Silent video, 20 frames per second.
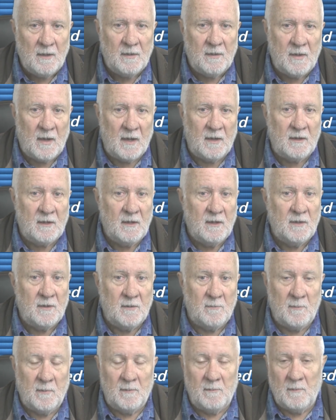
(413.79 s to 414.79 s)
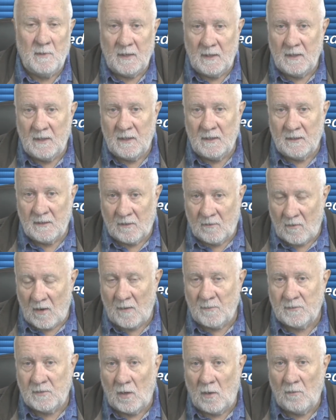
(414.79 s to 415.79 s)
that the media
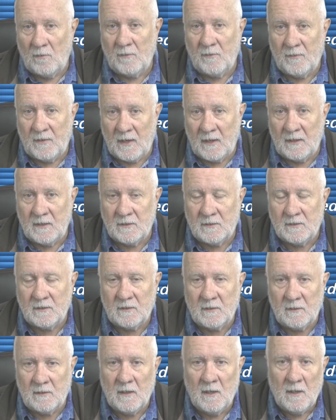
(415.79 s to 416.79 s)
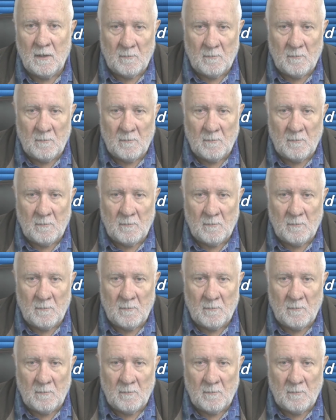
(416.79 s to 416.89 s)
grabs hold of that incident,